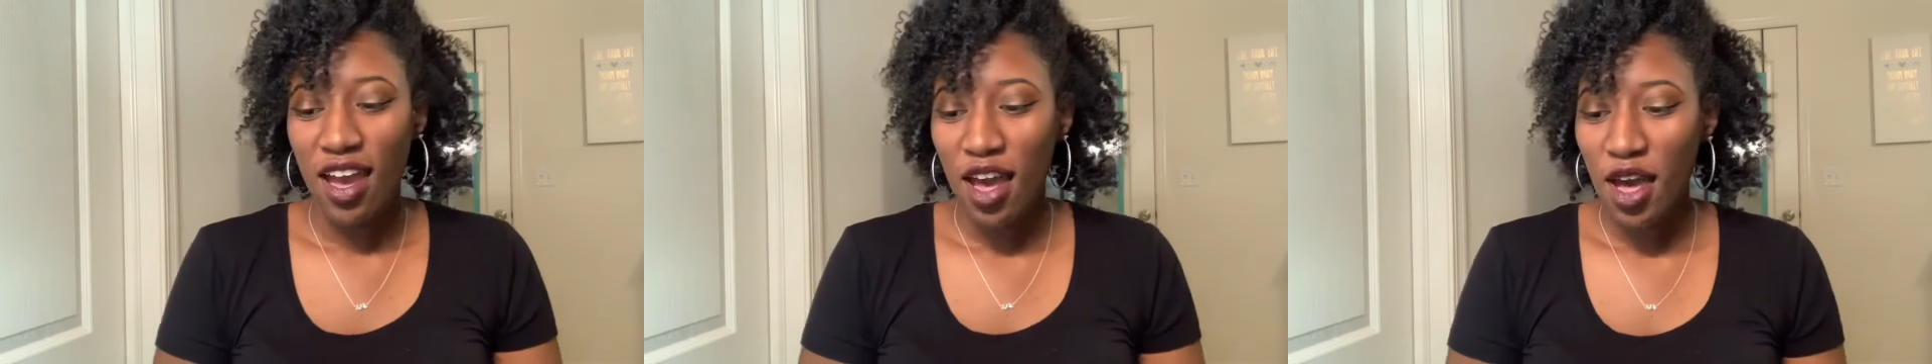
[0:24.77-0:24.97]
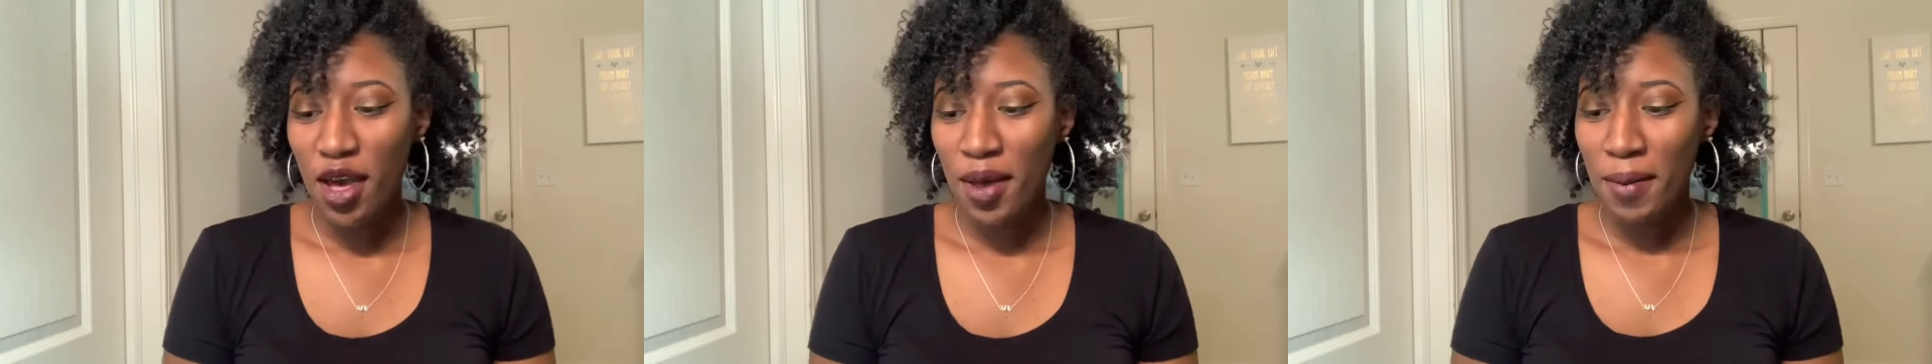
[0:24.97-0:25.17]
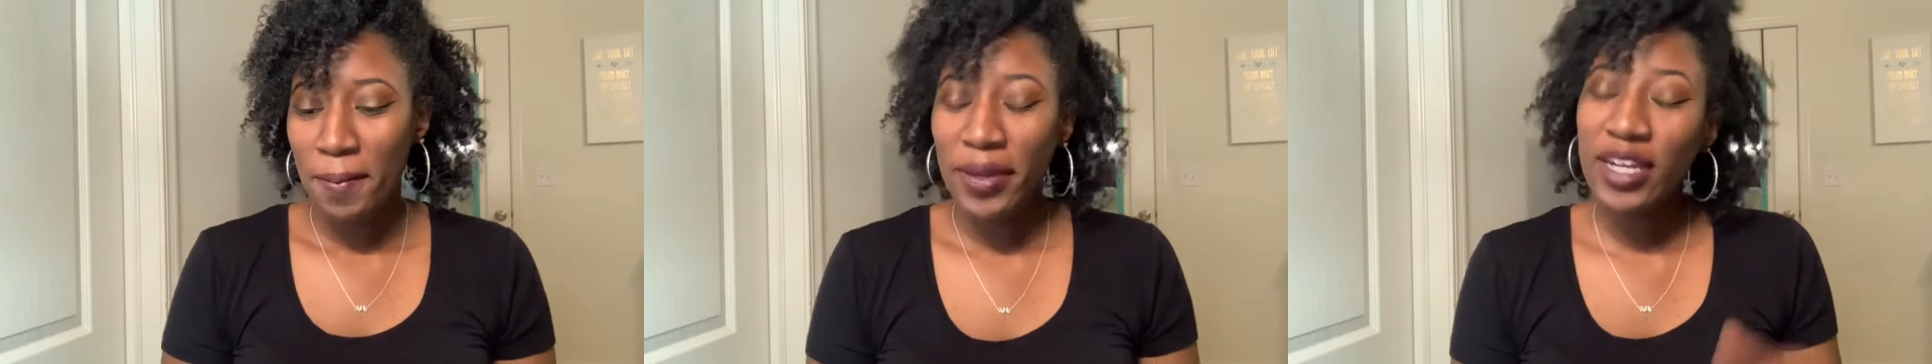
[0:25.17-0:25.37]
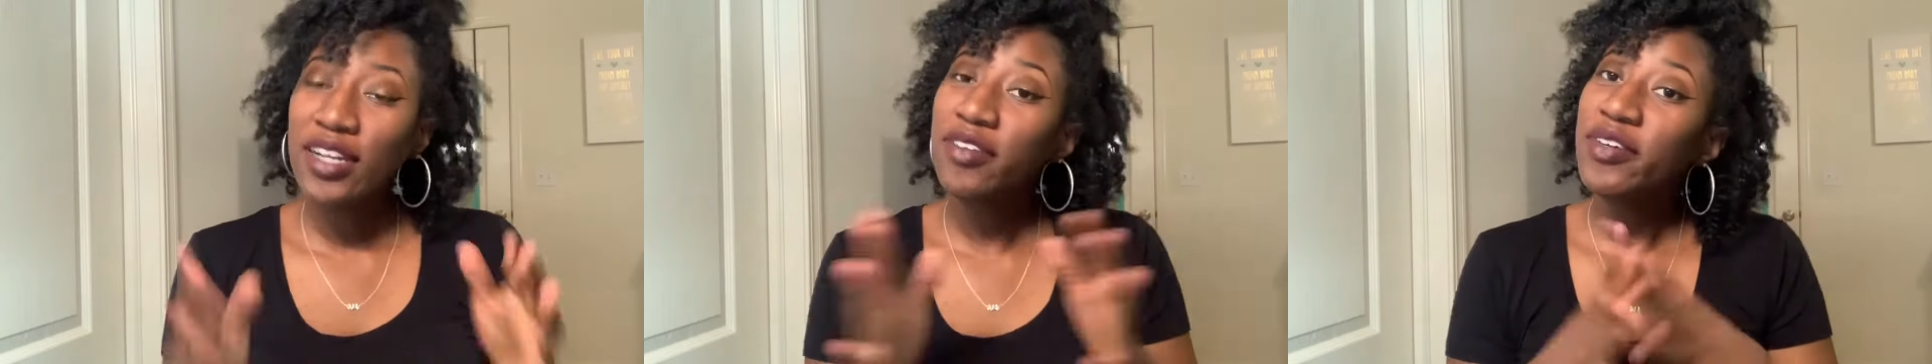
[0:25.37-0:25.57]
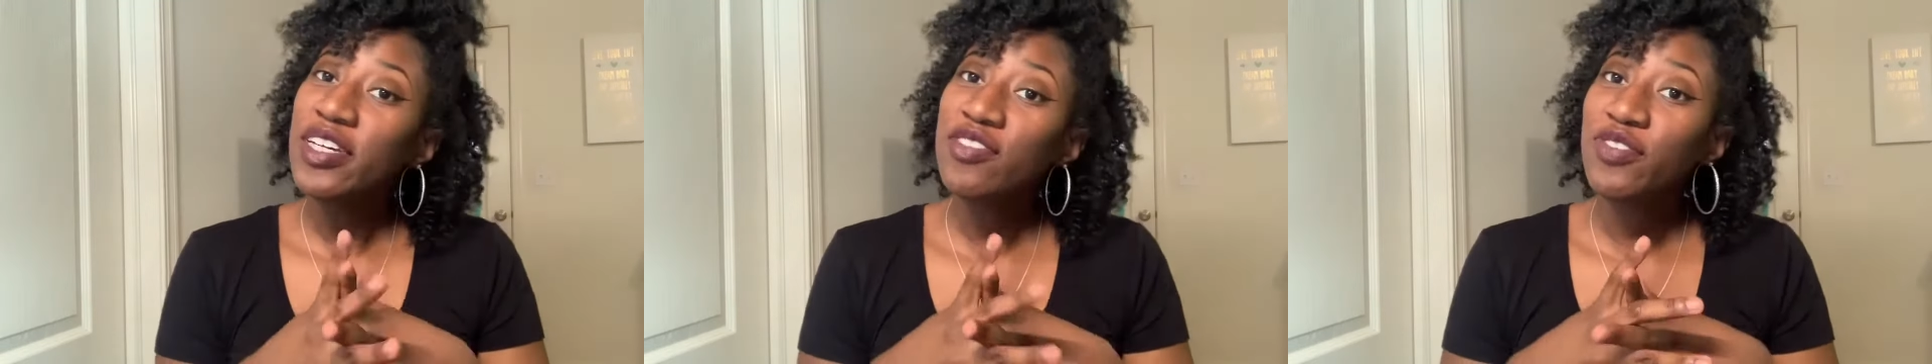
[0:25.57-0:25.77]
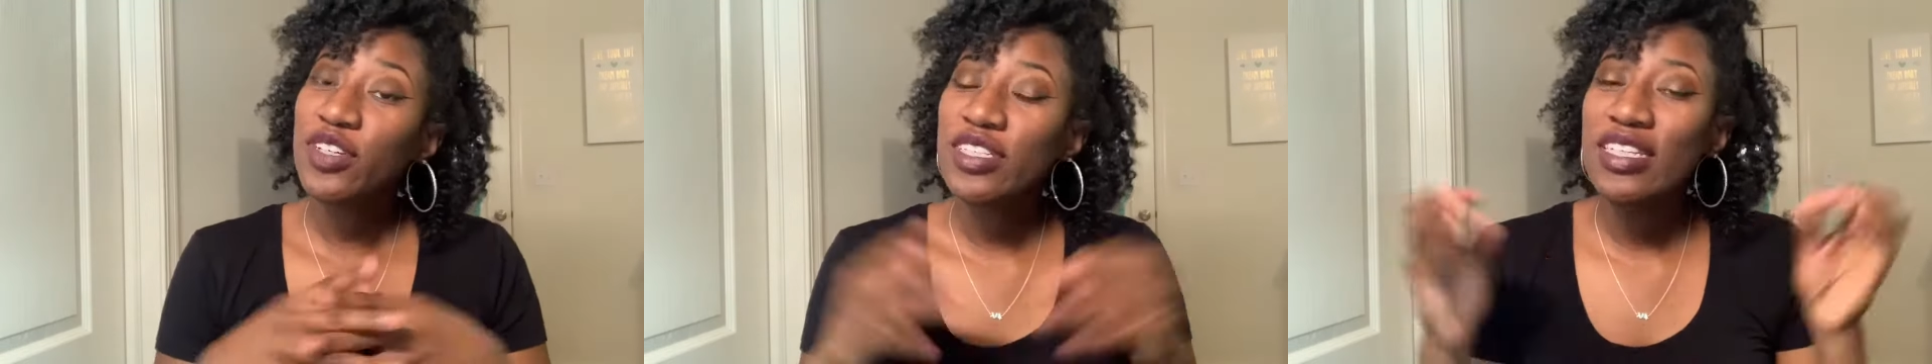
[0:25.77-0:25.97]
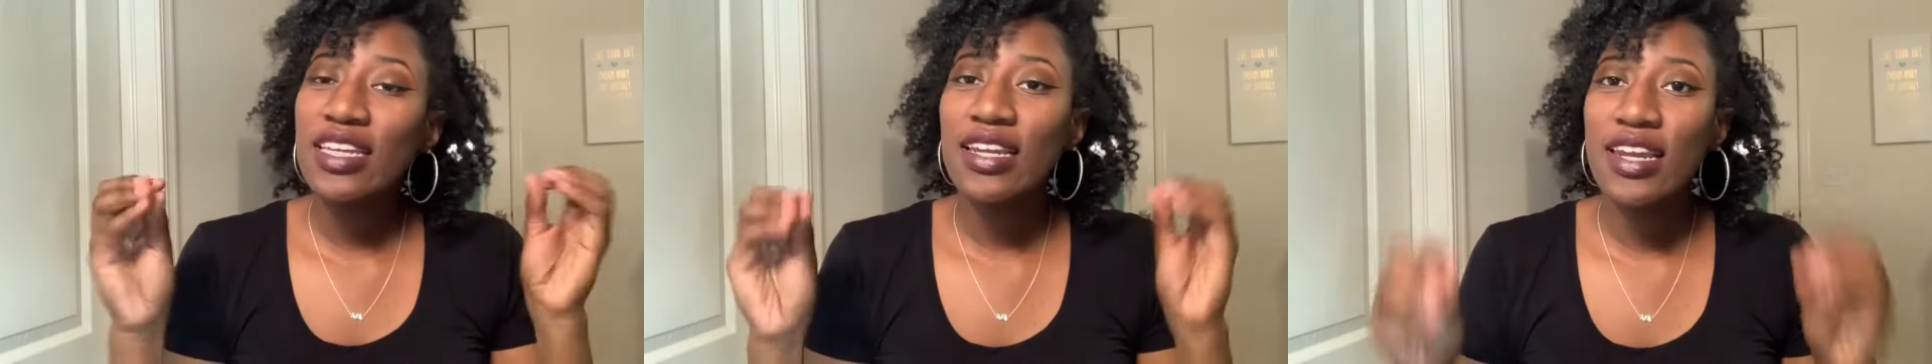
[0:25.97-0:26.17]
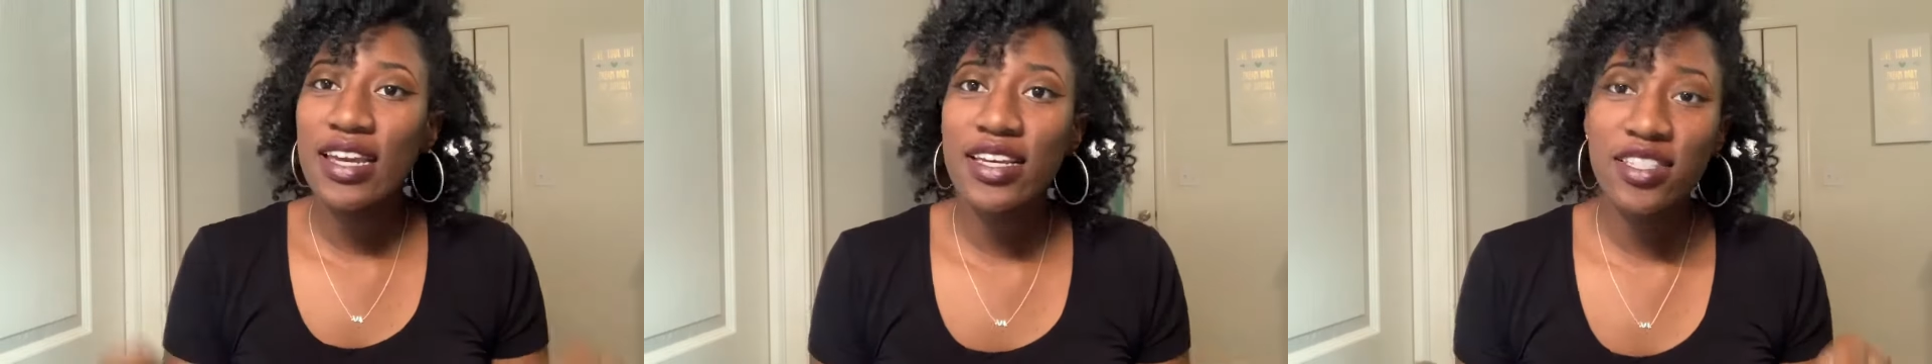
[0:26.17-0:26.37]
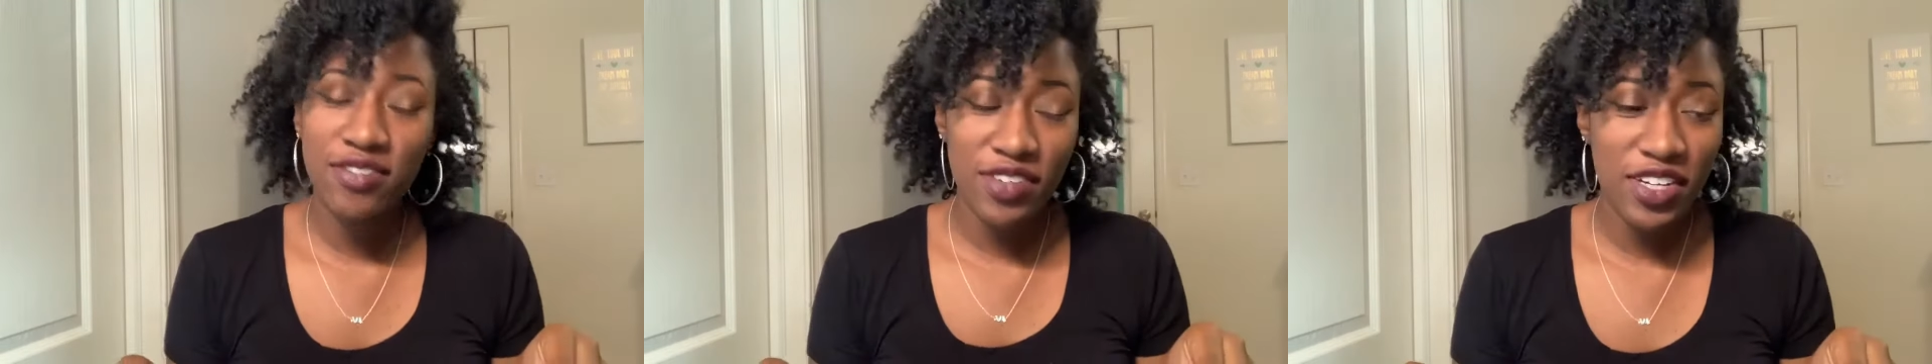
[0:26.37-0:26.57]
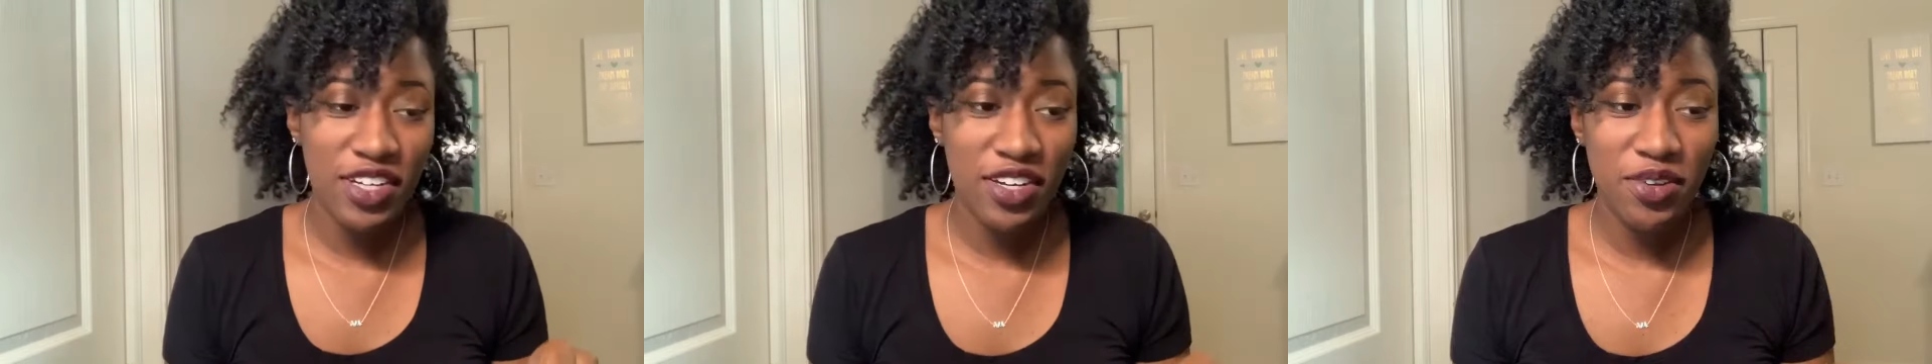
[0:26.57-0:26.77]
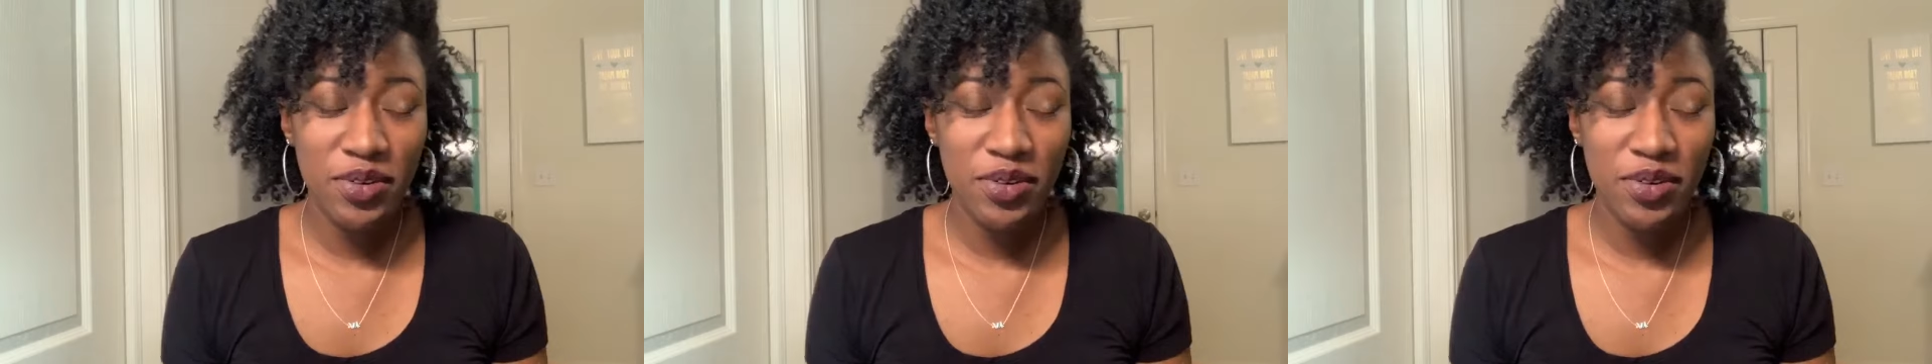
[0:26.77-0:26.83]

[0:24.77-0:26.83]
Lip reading: But anyways, for today's video,